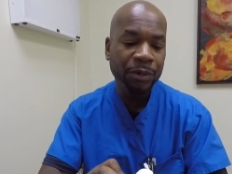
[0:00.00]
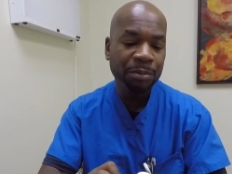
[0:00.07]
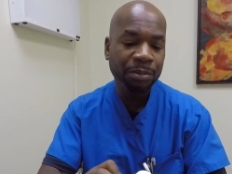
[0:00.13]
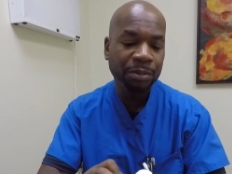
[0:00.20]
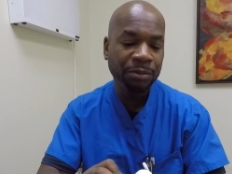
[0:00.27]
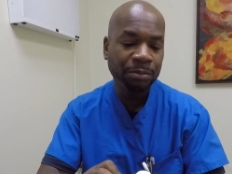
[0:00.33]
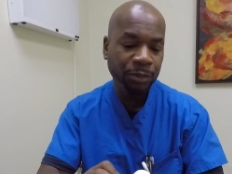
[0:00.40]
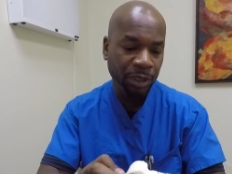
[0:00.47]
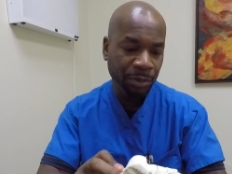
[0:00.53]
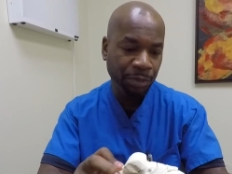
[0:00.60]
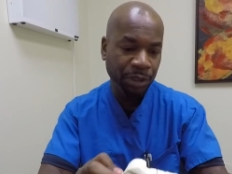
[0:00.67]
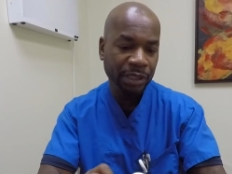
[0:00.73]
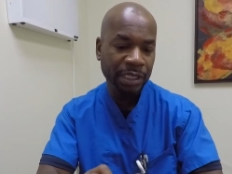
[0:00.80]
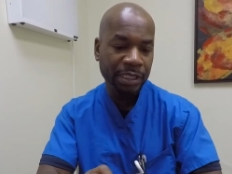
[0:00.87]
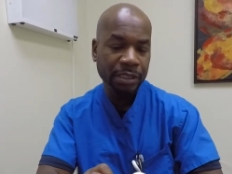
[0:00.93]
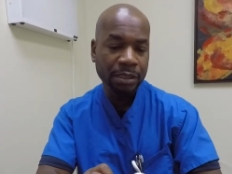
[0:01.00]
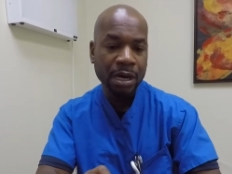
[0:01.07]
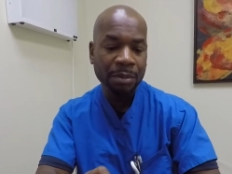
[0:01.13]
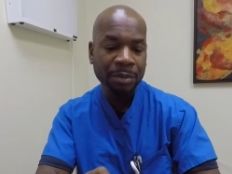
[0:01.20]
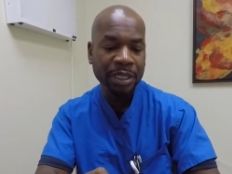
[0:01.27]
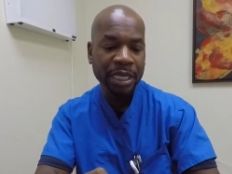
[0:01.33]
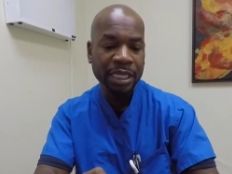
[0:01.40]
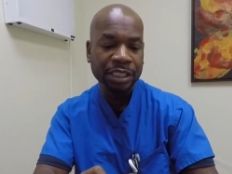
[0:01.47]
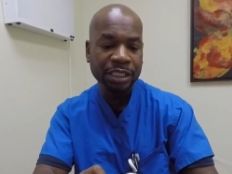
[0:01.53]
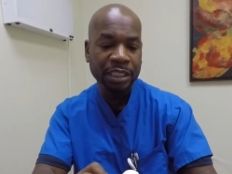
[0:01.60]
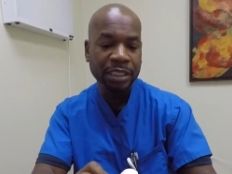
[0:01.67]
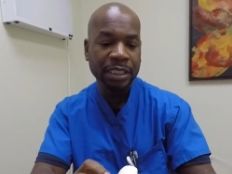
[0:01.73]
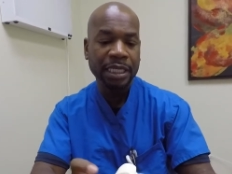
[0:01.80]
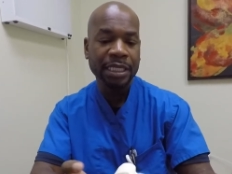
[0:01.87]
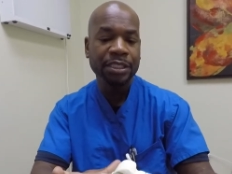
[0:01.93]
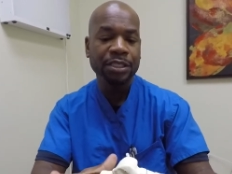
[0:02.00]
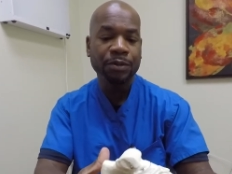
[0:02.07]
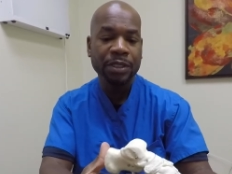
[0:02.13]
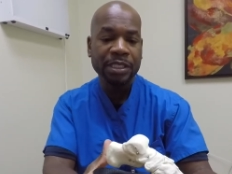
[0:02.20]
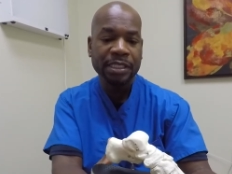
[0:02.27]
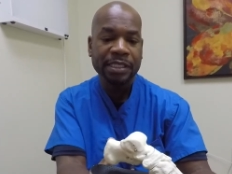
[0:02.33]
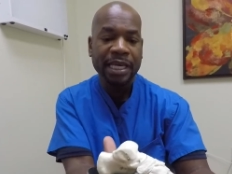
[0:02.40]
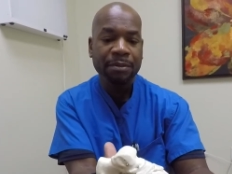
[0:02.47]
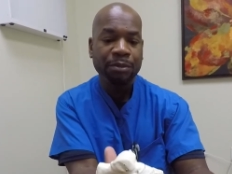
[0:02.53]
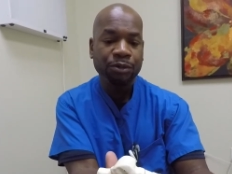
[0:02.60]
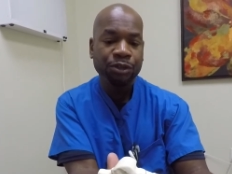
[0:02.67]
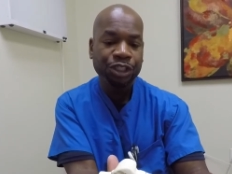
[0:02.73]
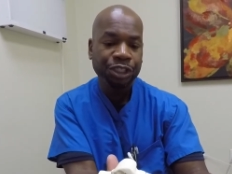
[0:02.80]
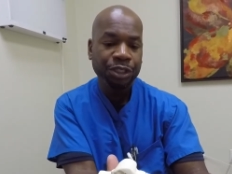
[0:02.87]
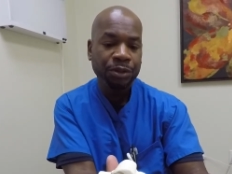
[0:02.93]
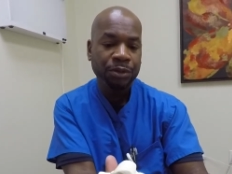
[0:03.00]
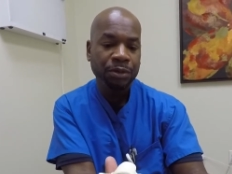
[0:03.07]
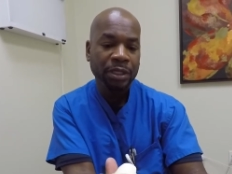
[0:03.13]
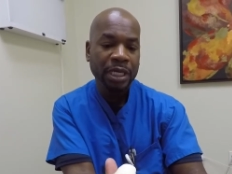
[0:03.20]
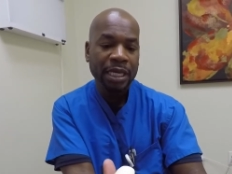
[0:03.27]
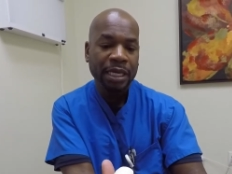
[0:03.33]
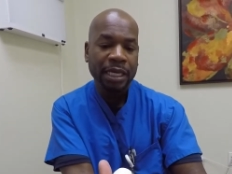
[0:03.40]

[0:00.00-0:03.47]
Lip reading: We put this combination into a stable shoe,